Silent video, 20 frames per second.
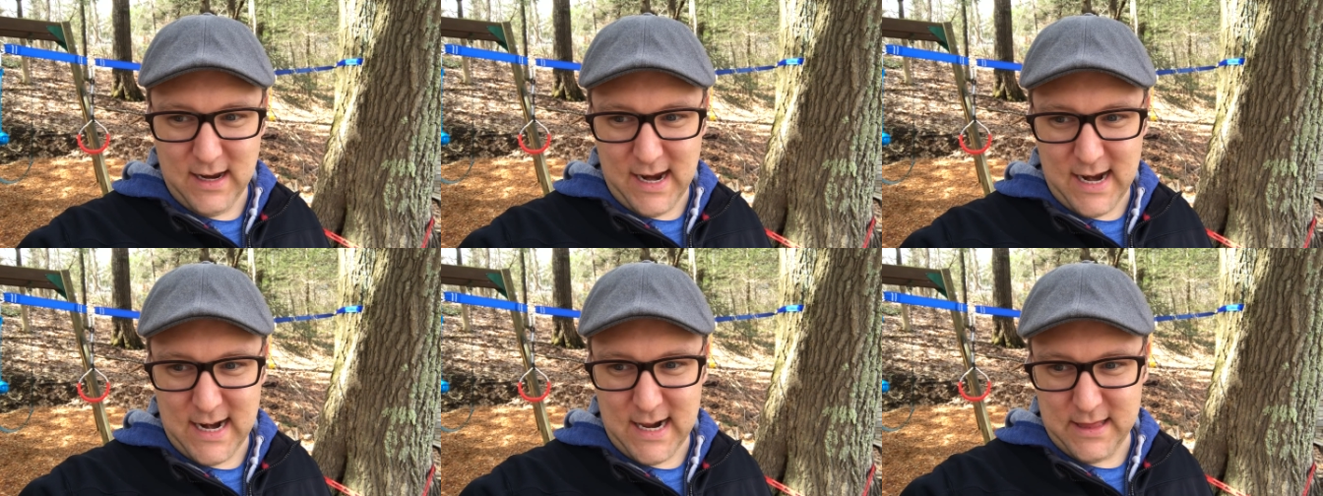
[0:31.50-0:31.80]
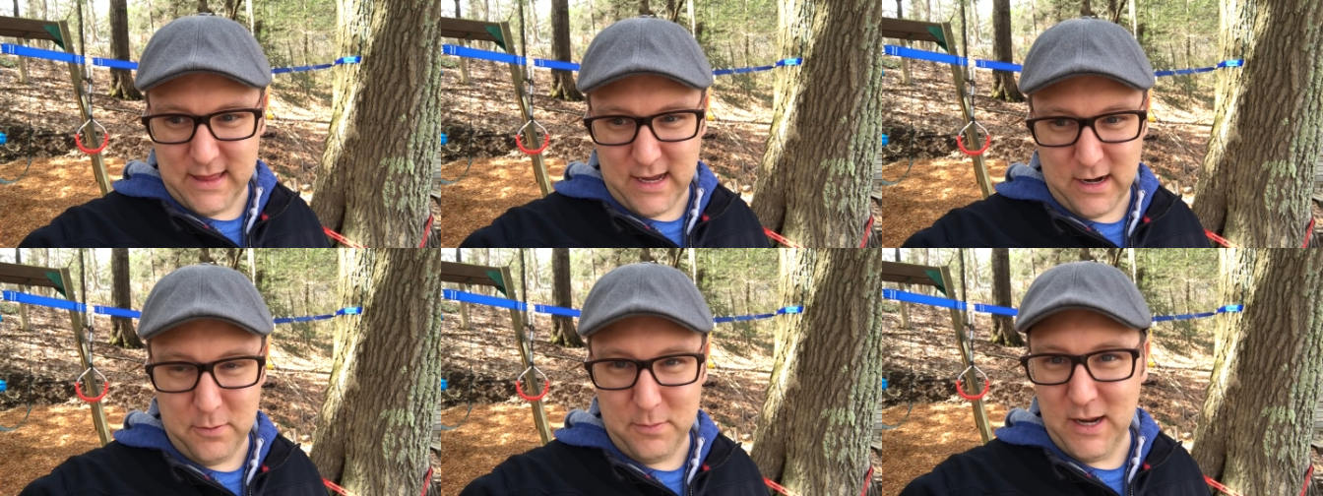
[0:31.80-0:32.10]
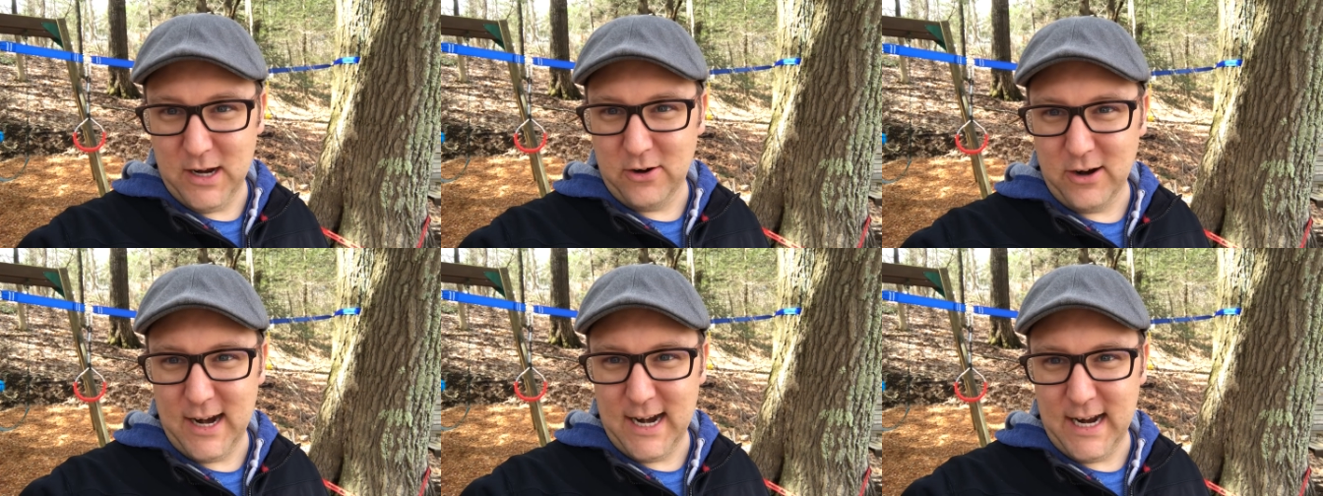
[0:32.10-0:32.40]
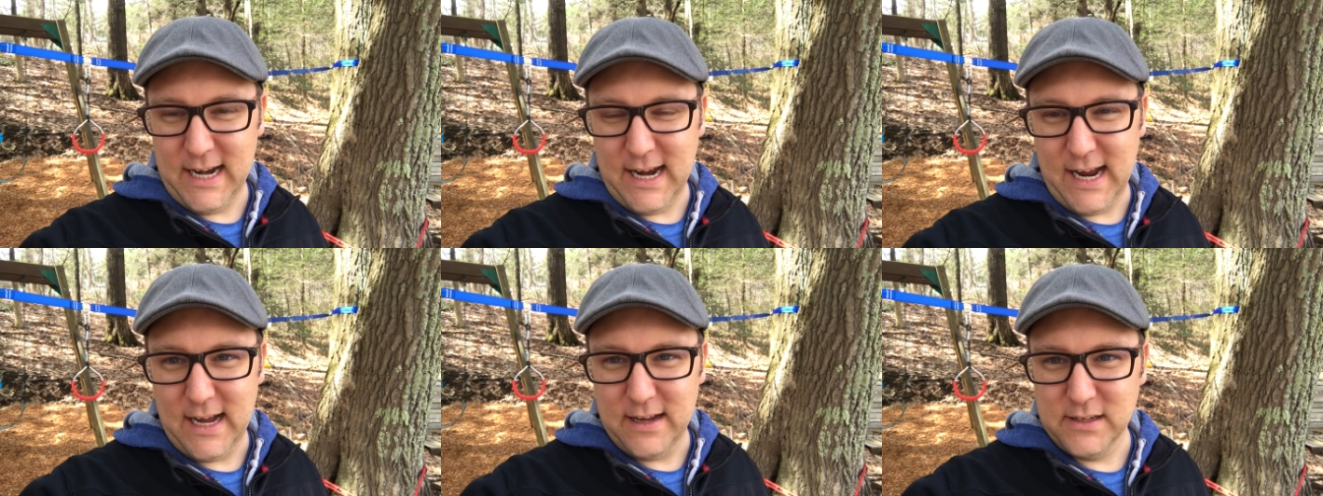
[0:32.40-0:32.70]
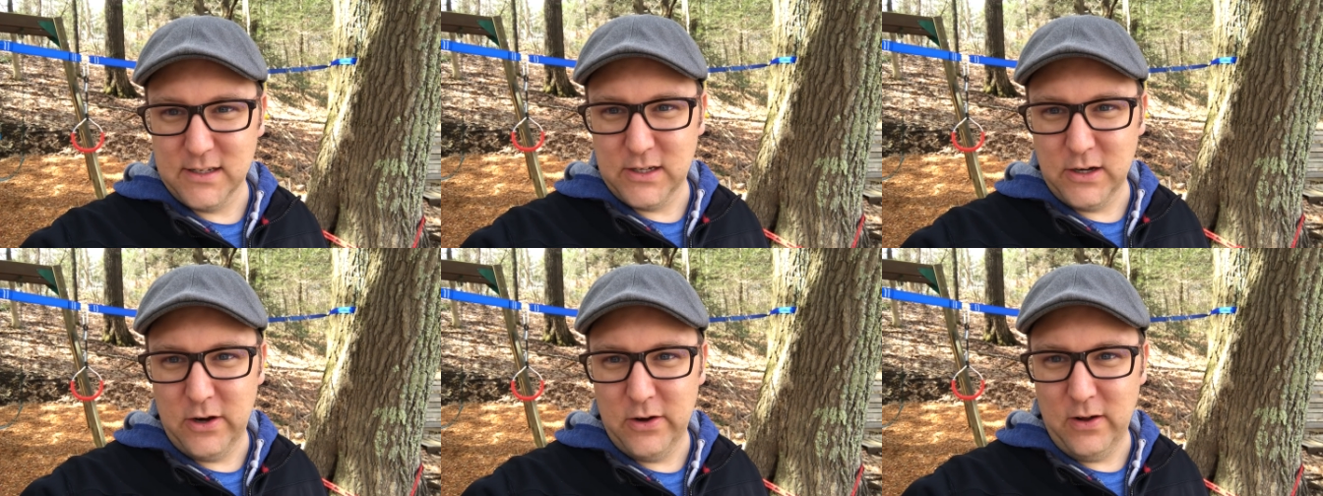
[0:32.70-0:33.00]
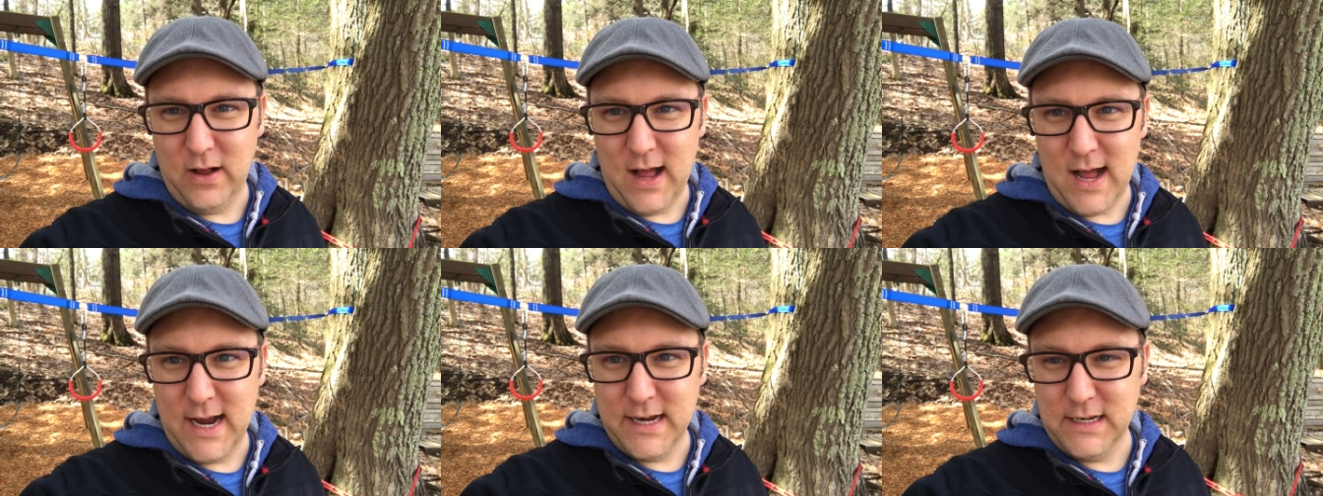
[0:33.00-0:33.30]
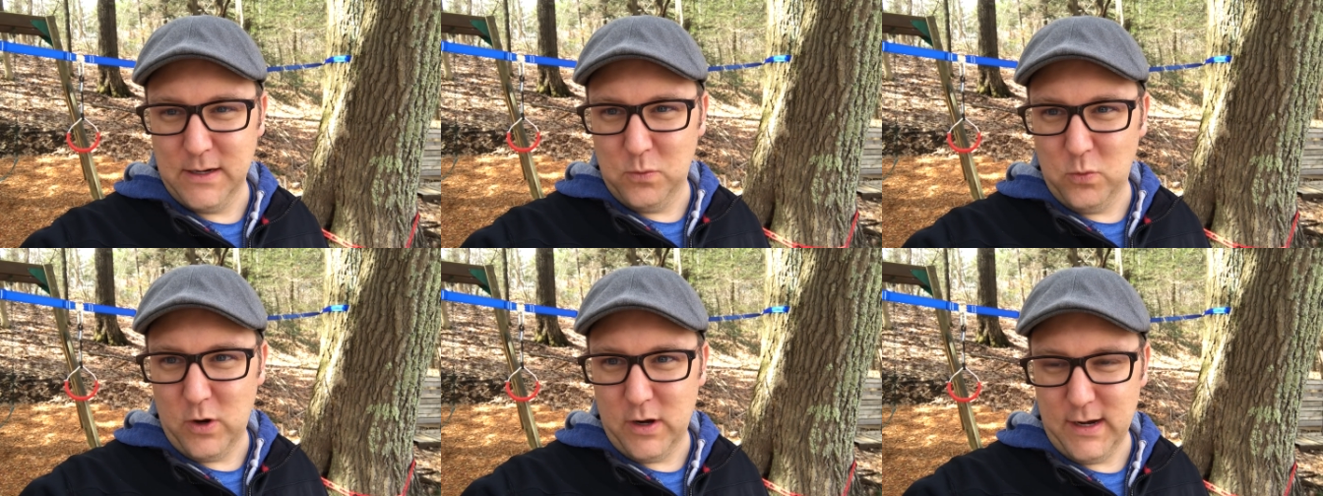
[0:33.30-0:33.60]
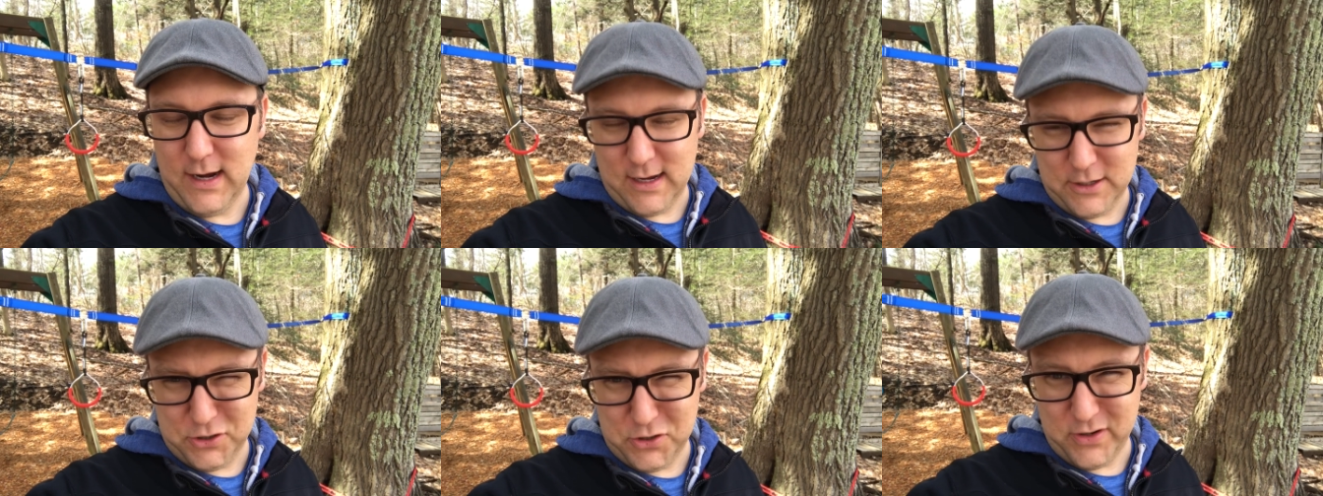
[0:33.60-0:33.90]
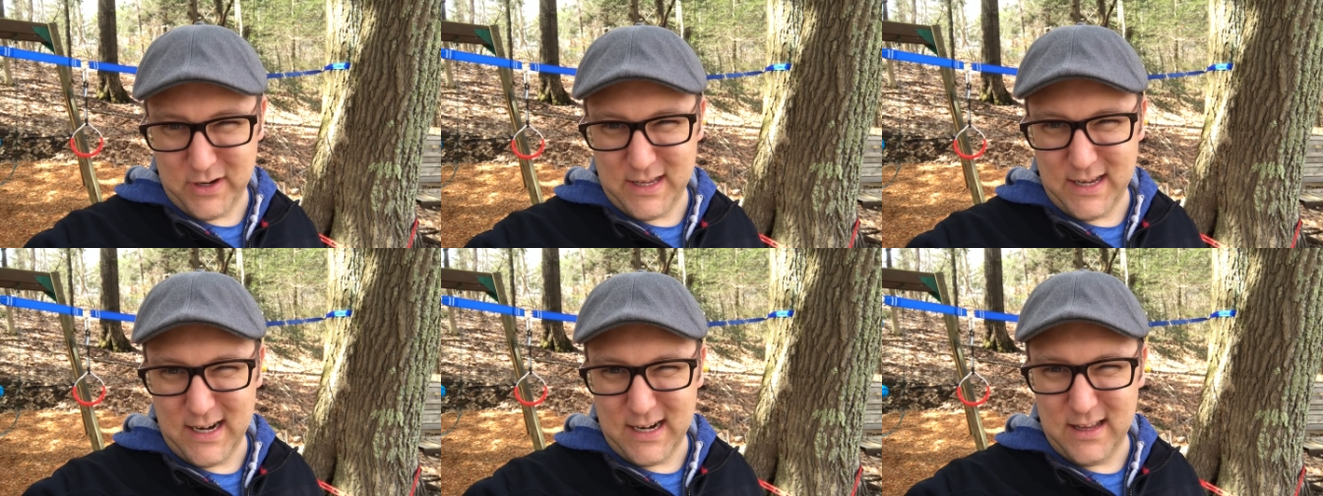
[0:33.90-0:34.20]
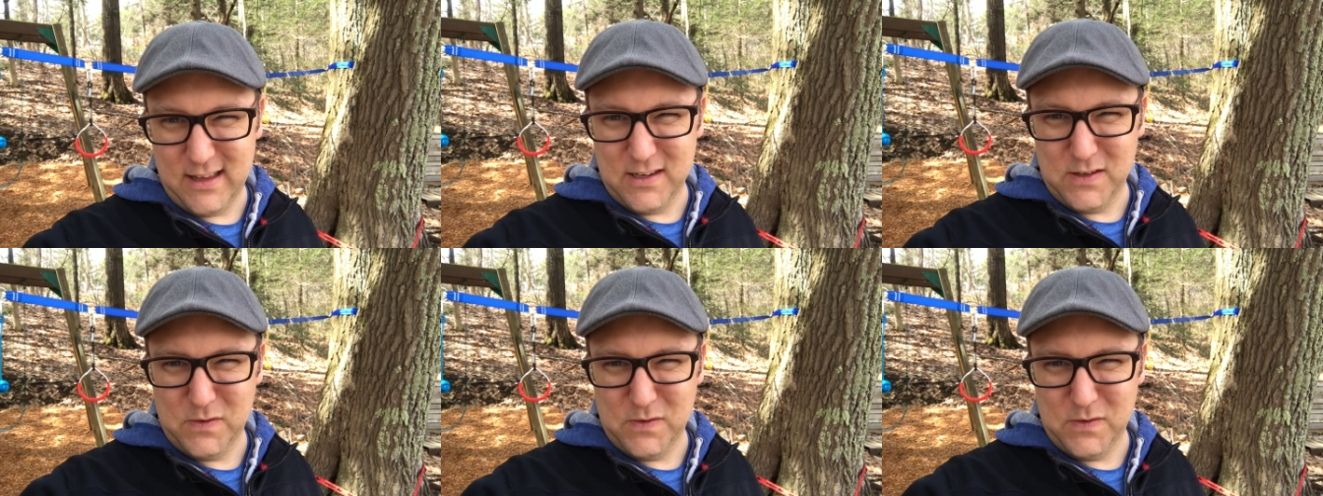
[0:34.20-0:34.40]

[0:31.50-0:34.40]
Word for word: and I thought it'd be a great idea. So I did one, I'll show you at the end of this